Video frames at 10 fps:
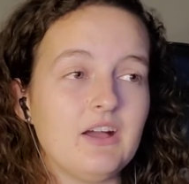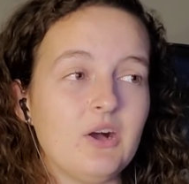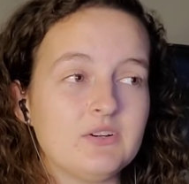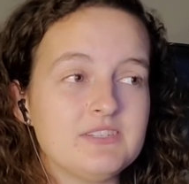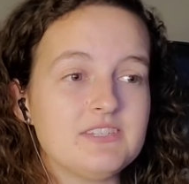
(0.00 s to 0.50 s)

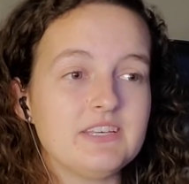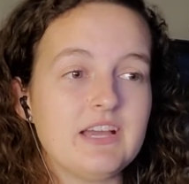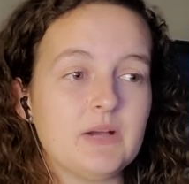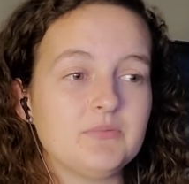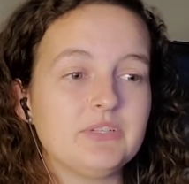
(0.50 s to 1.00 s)
Honestly,
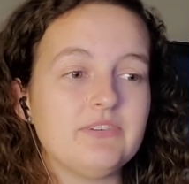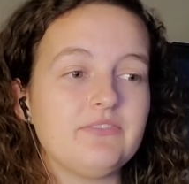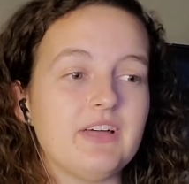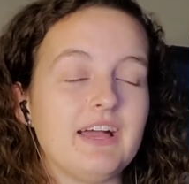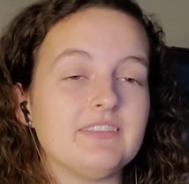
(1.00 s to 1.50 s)
I
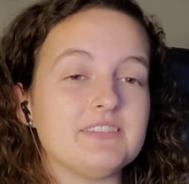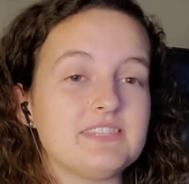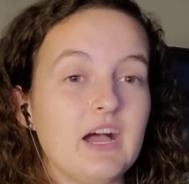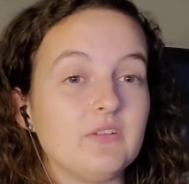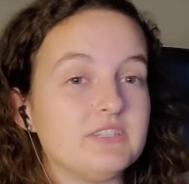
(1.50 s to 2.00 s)
believe that the
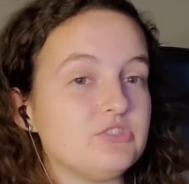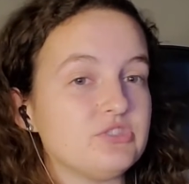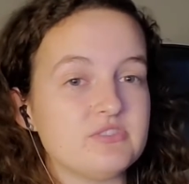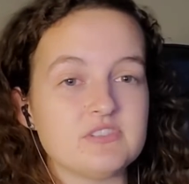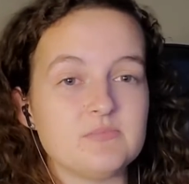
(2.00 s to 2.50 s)
South is just as